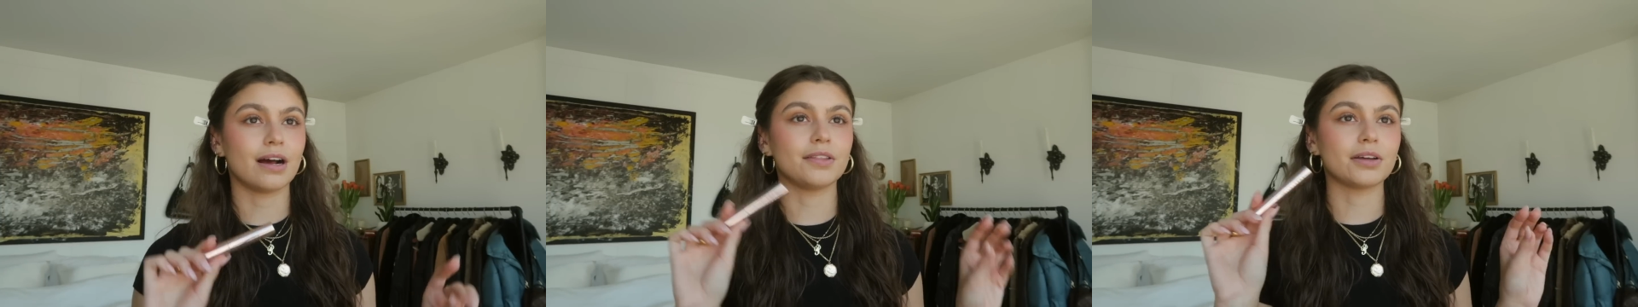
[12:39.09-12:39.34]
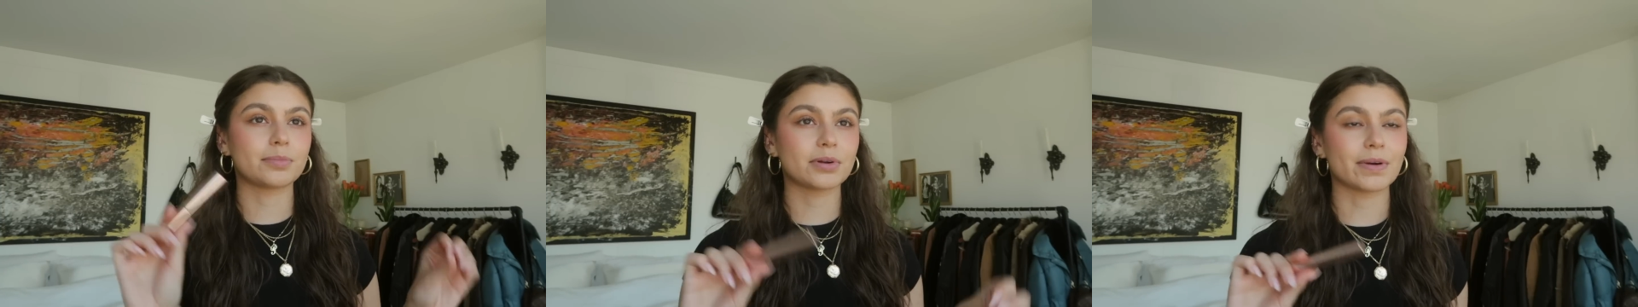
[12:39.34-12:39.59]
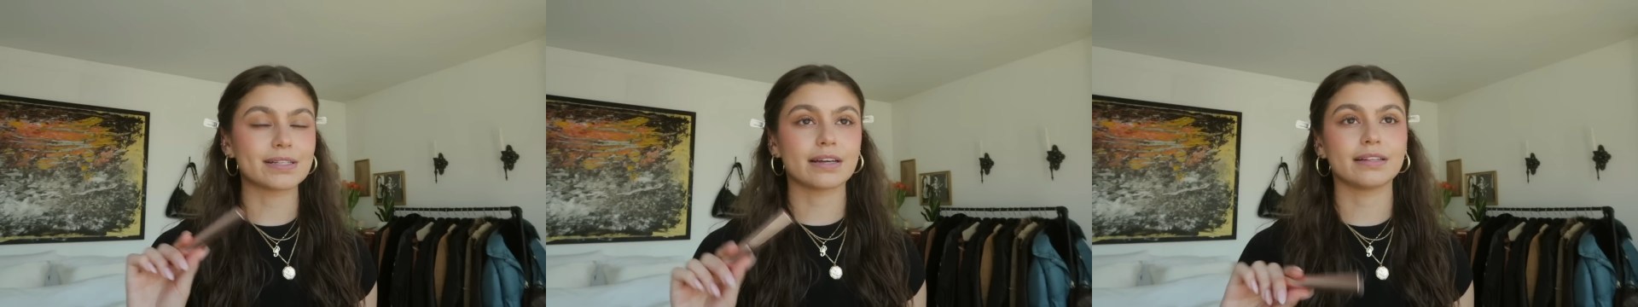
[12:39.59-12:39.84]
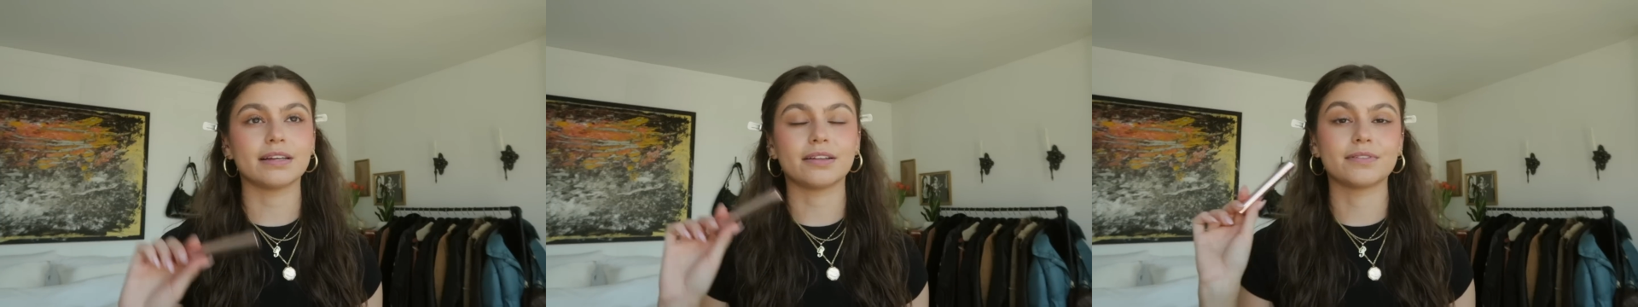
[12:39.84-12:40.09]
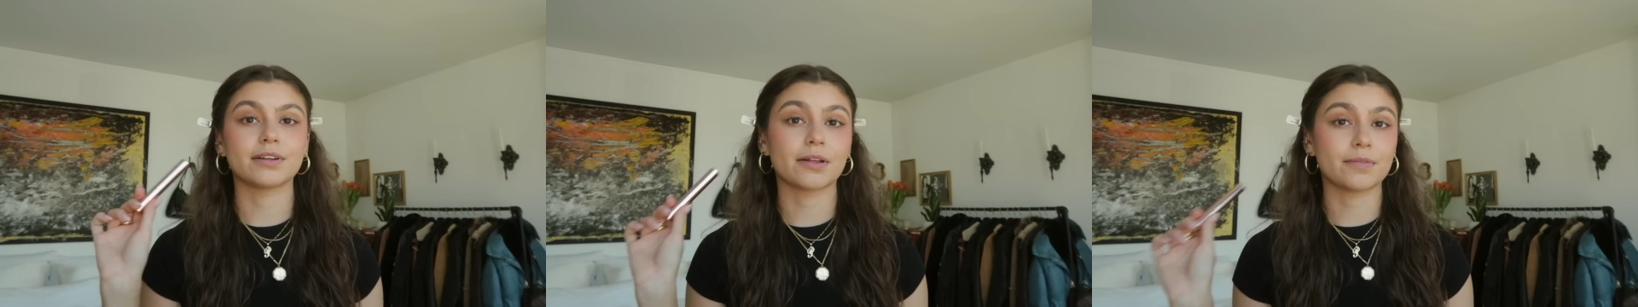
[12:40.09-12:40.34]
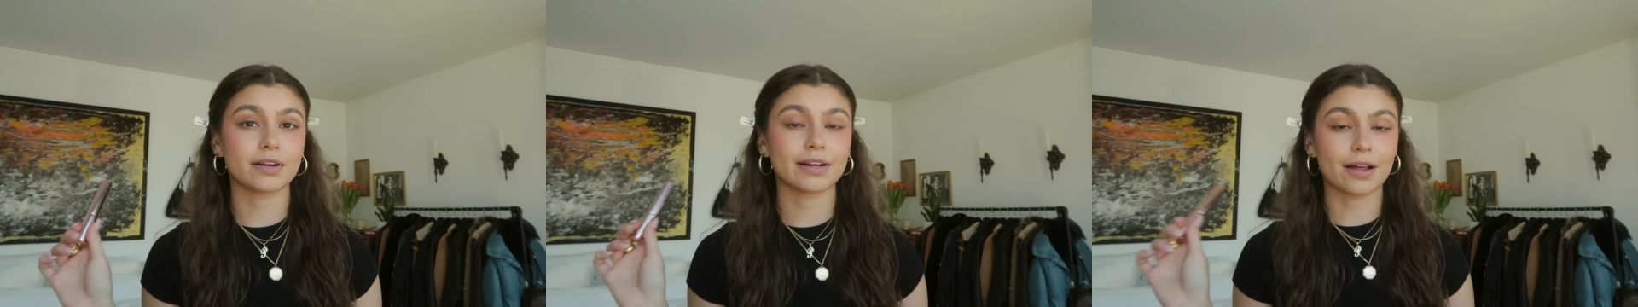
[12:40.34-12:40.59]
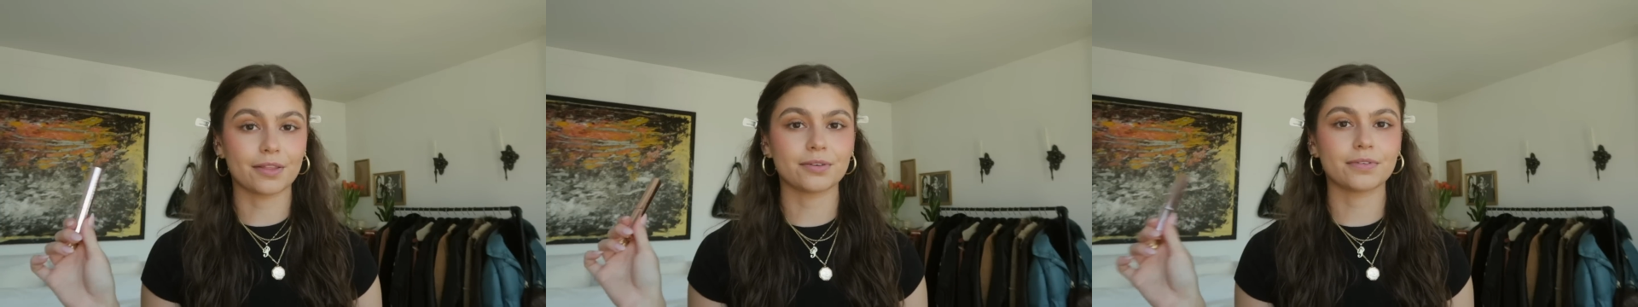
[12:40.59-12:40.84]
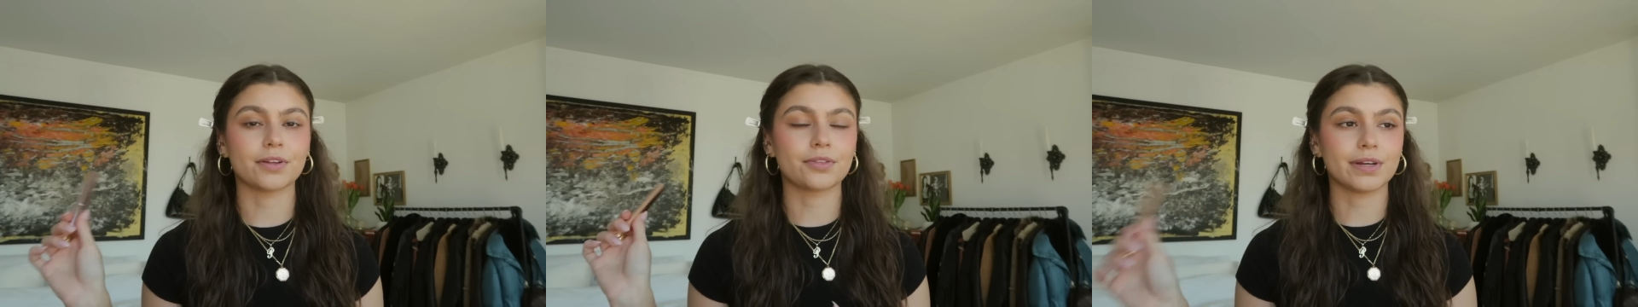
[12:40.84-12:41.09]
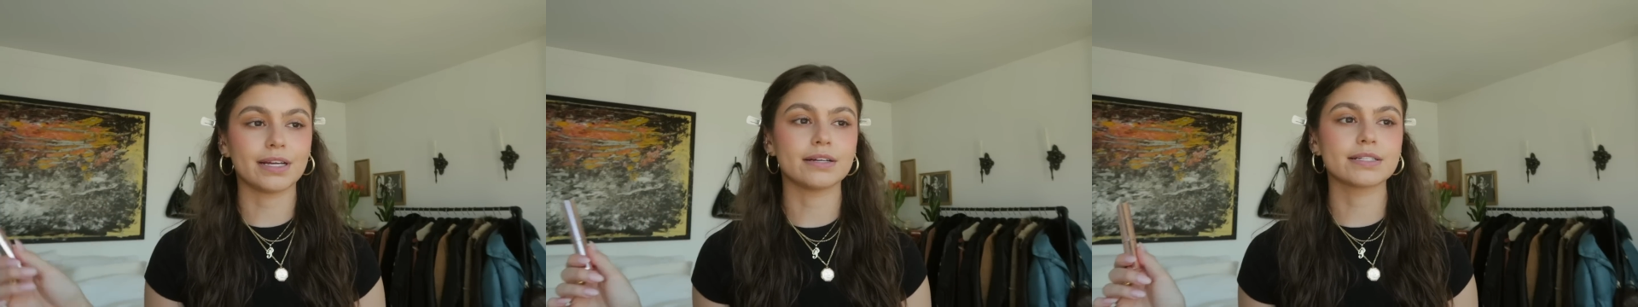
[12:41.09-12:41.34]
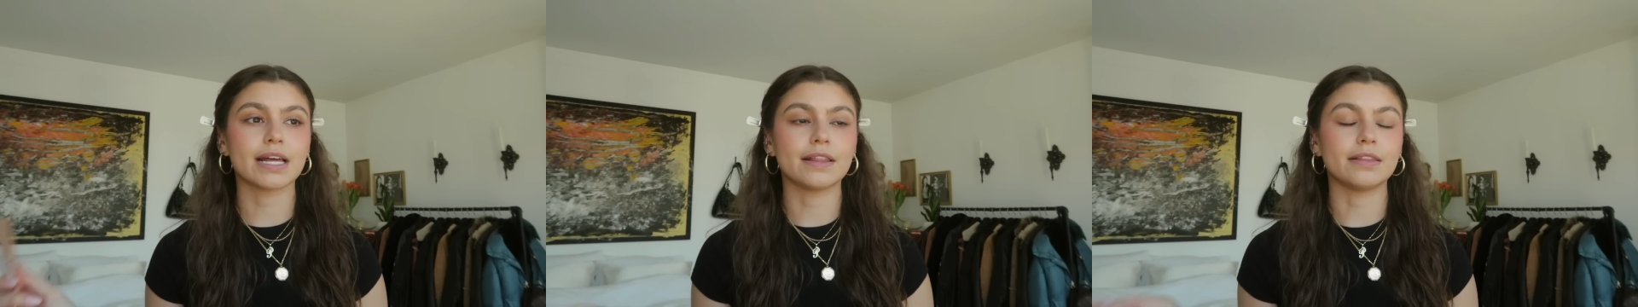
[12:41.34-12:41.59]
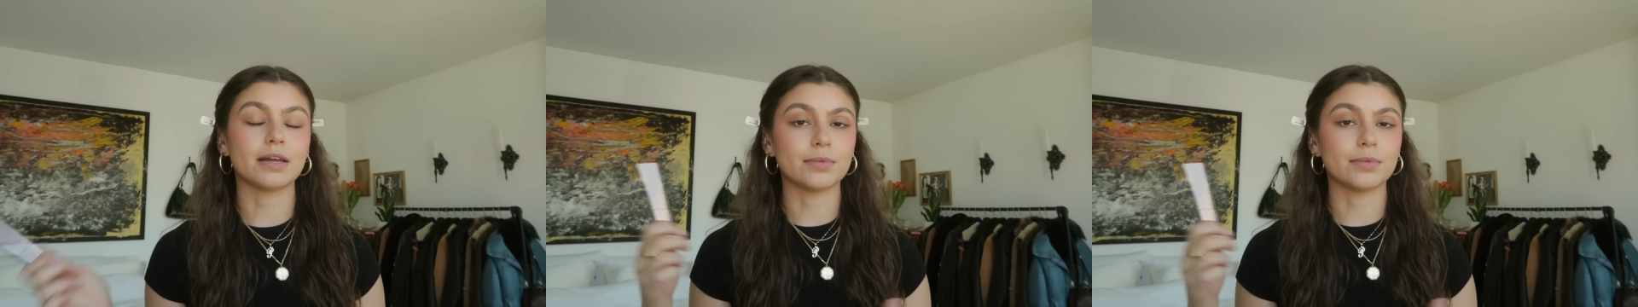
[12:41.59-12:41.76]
on the Upper West Side they lived together for three years and then they